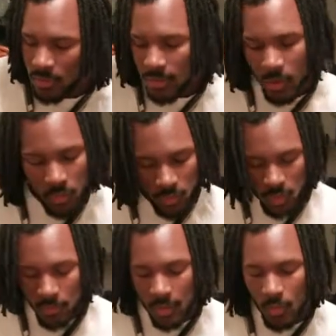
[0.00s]
Those are
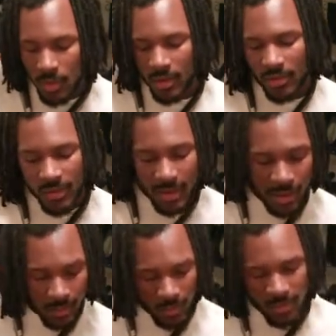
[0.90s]
all my ones. I
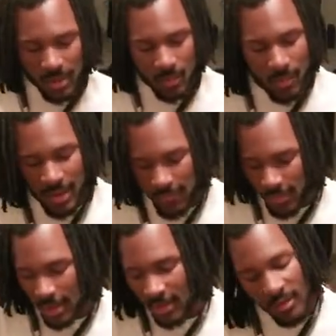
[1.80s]
got those out of the way. I
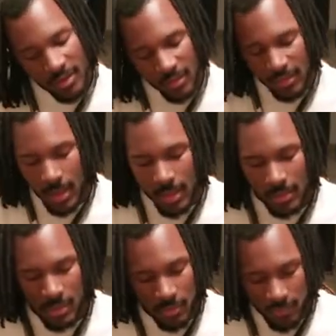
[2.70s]
feel like this is a solid
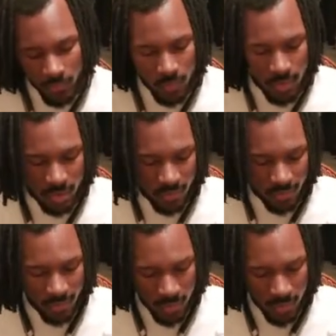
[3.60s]
number of ones.